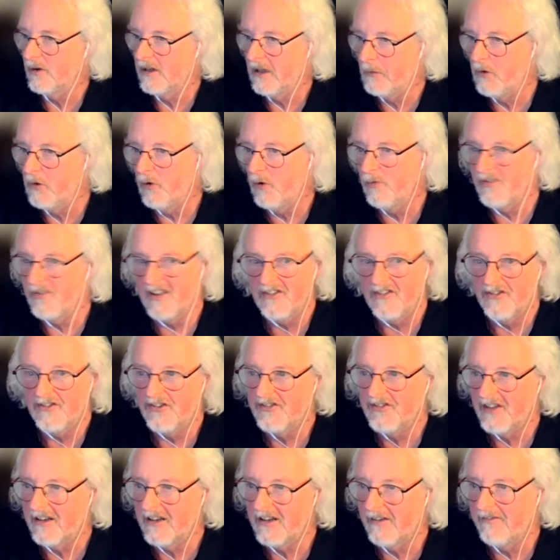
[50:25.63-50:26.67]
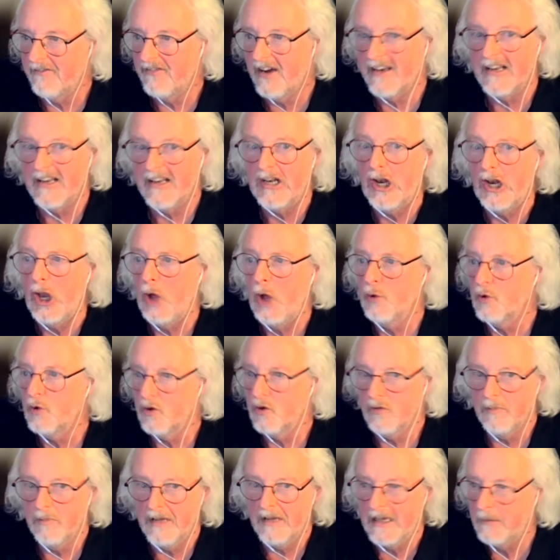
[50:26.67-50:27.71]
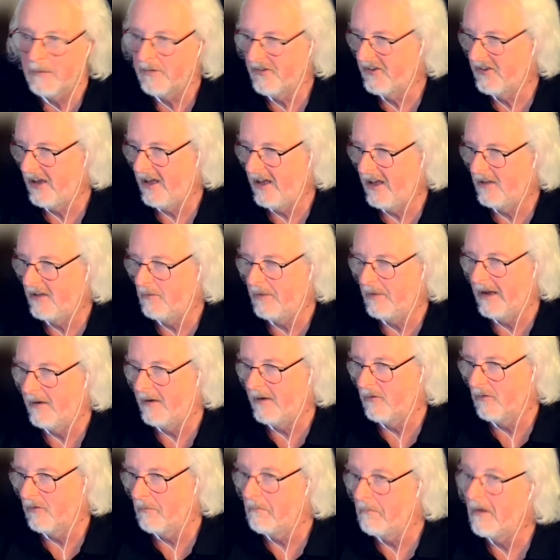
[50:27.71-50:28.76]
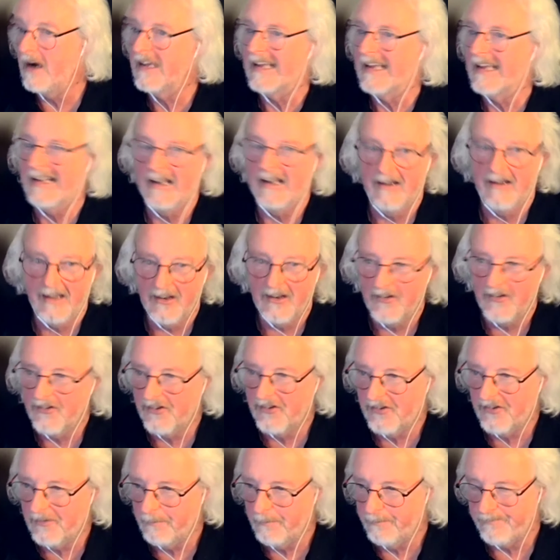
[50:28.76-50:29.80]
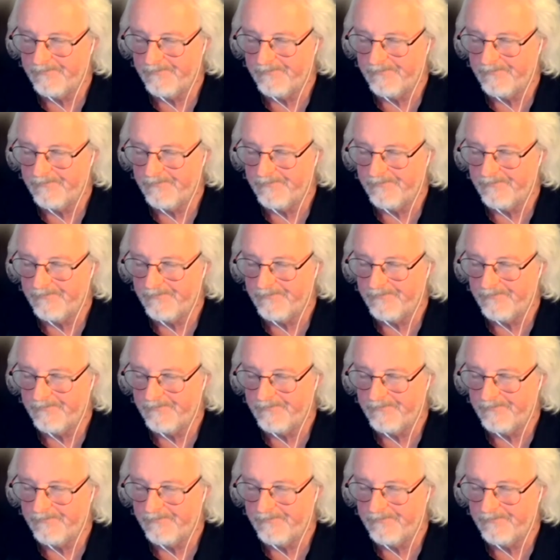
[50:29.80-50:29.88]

I'm always interested in finding local people to help out my clients